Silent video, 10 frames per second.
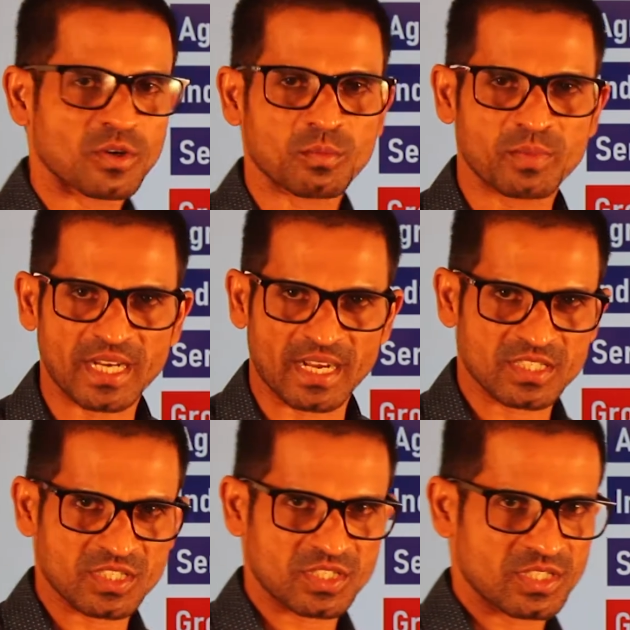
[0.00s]
on
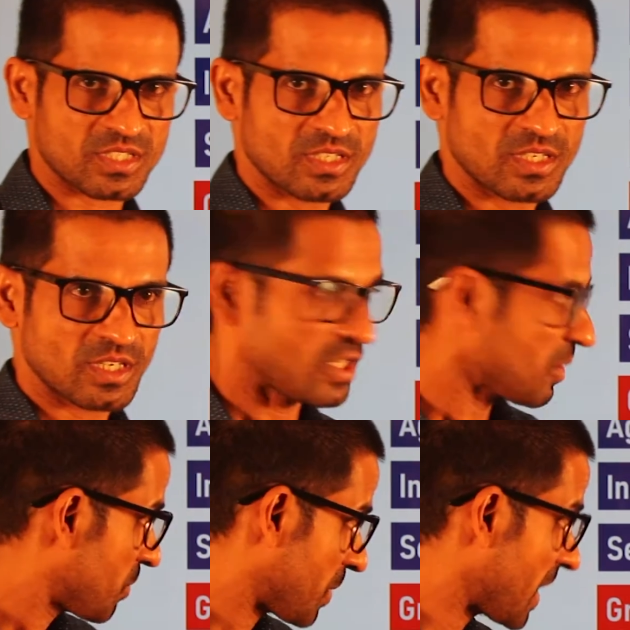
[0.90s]
products,
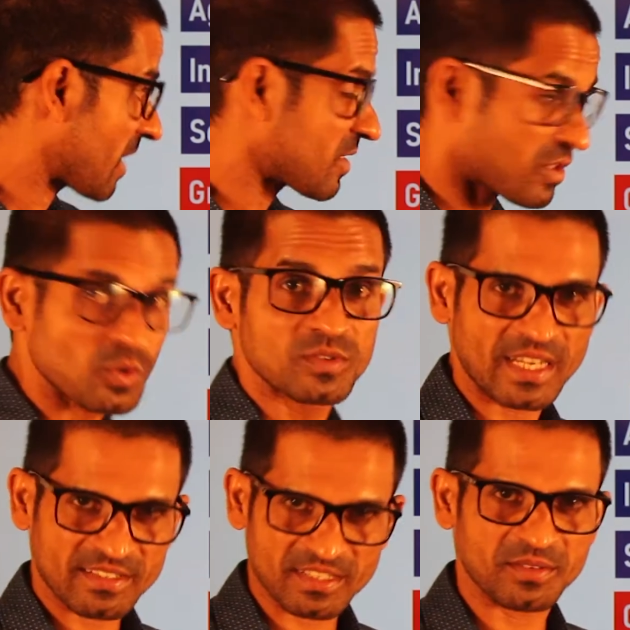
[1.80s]
goods
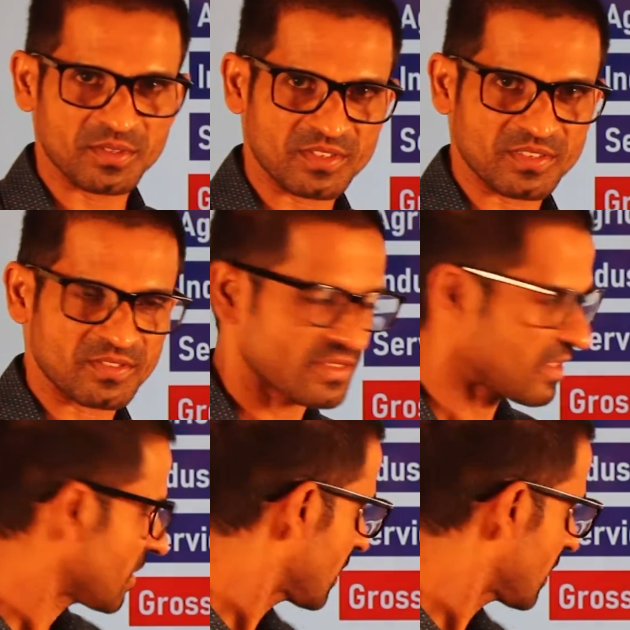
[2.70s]
and services,